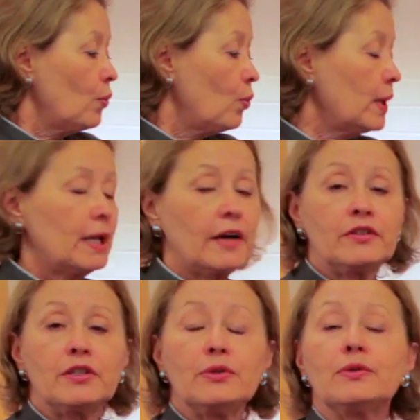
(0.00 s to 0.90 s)
We
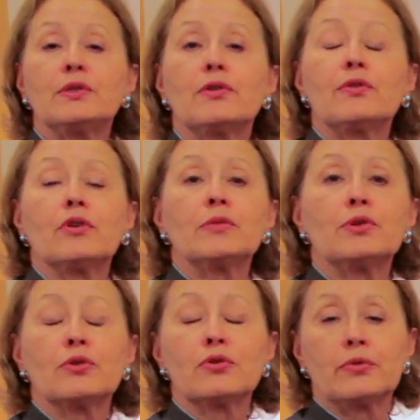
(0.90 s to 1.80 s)
love to use the
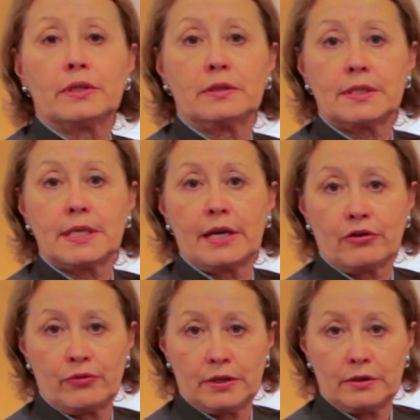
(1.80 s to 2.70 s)
Thermador grills
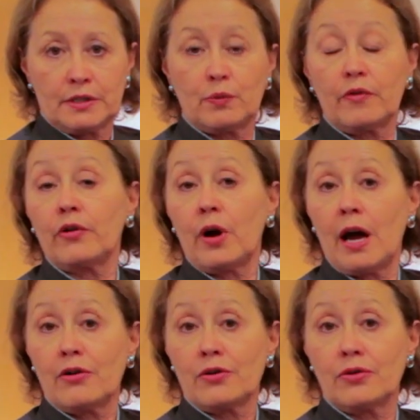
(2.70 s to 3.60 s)
and griddles for
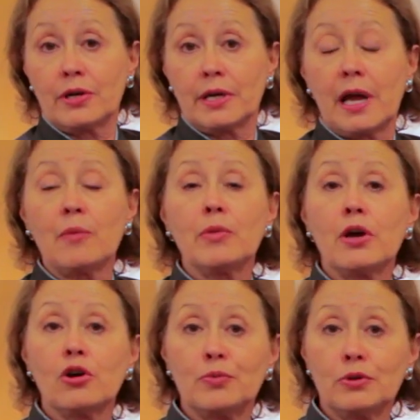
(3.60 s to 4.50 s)
our cooking, and we
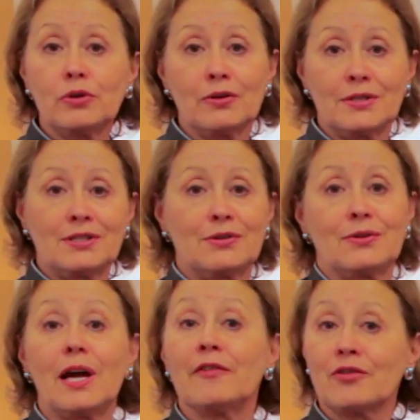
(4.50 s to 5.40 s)
hope you'll
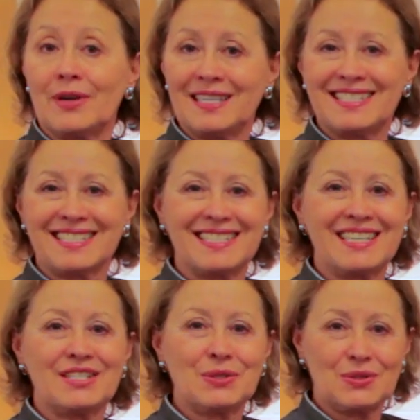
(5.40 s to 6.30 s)
also have great
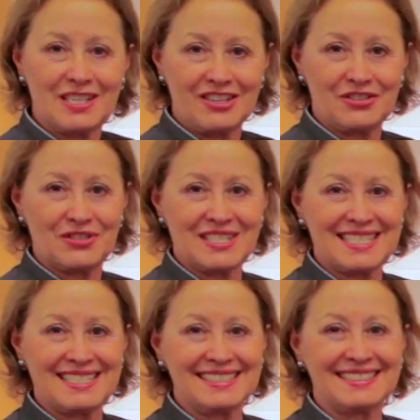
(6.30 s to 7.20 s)
success using yours.